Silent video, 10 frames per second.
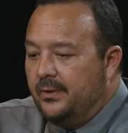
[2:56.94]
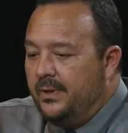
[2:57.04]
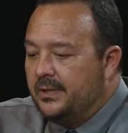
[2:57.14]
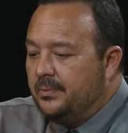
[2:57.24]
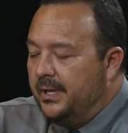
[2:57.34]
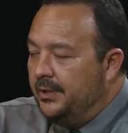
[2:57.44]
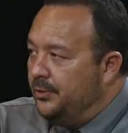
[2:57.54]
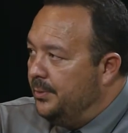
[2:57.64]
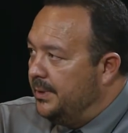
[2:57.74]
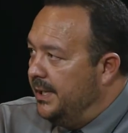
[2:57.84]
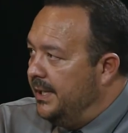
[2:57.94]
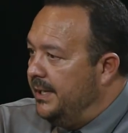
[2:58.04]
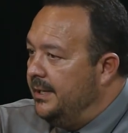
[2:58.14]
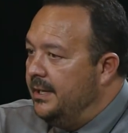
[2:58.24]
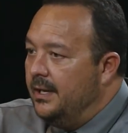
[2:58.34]
like we explained to them
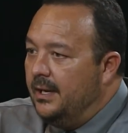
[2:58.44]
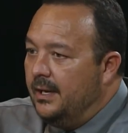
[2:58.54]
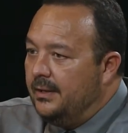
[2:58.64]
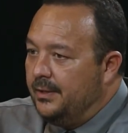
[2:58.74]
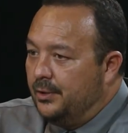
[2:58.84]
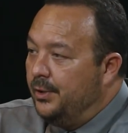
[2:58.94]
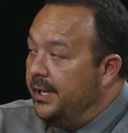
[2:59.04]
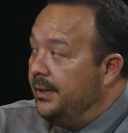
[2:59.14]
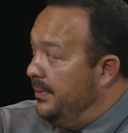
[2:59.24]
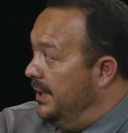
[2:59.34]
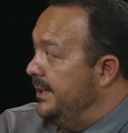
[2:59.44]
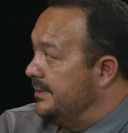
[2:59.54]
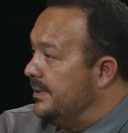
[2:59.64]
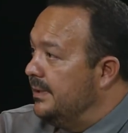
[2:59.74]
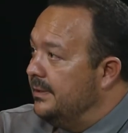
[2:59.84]
today, they're going to get
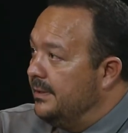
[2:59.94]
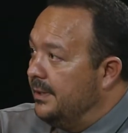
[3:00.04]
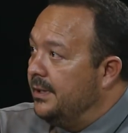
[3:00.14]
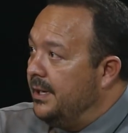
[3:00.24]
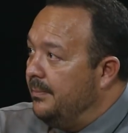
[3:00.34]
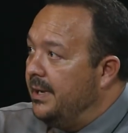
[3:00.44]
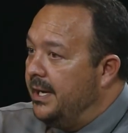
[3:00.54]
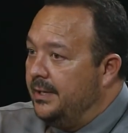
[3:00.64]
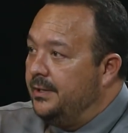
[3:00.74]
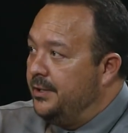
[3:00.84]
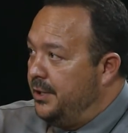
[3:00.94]
released. They're going to come back into your